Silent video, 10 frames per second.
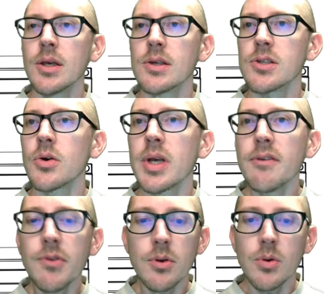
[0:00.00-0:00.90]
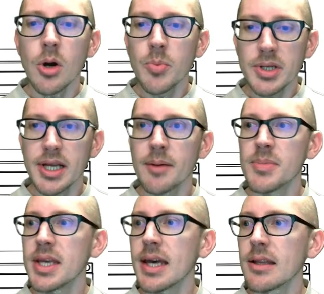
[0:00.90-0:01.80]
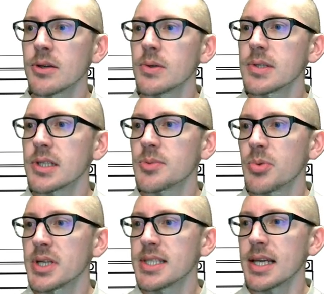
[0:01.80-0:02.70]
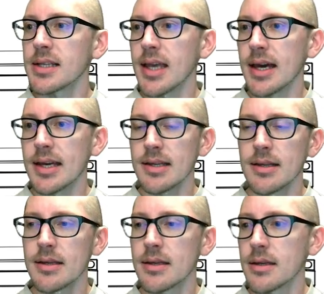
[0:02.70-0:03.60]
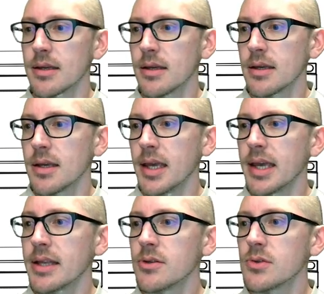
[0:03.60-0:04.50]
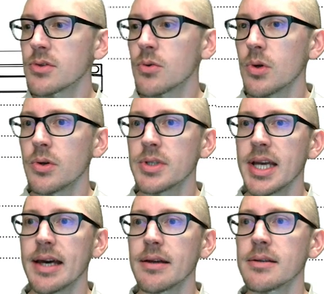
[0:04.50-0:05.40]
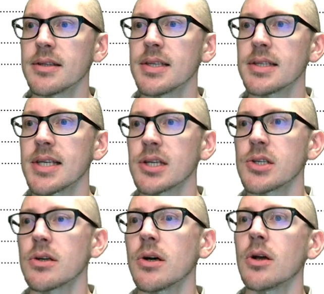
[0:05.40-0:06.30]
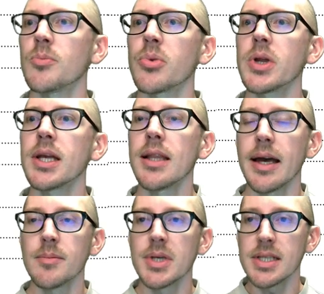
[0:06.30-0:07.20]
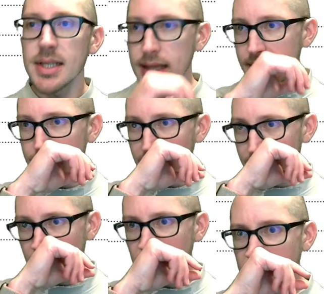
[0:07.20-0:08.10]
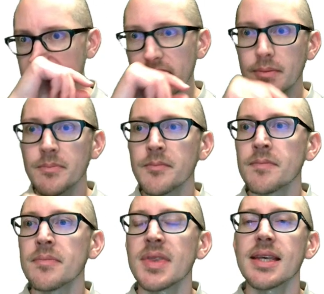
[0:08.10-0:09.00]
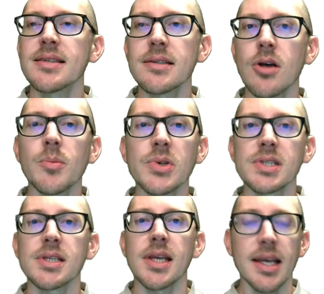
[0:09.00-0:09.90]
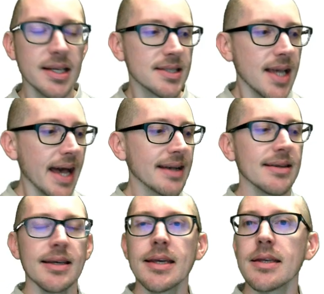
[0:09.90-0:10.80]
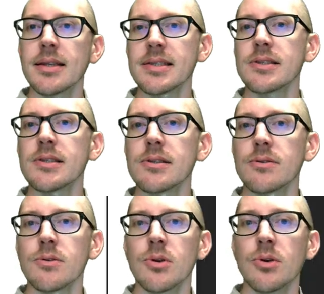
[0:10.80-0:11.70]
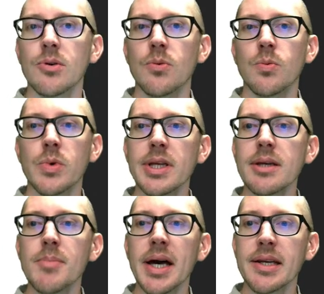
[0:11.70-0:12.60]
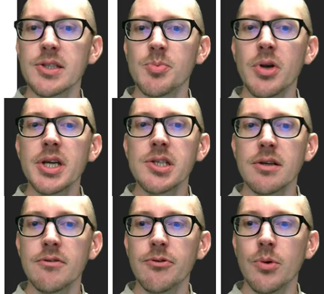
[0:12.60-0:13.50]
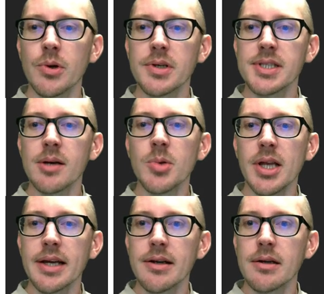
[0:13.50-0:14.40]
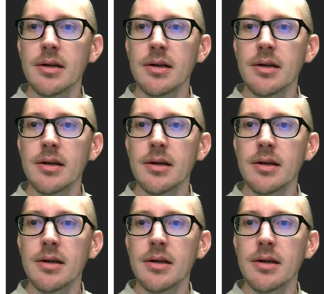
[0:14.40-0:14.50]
So if you open up the L Acoustics preset guide and you scroll down to the section called pre-alignment delay values, this is almost exactly, this is really my inspiration for Subaligner.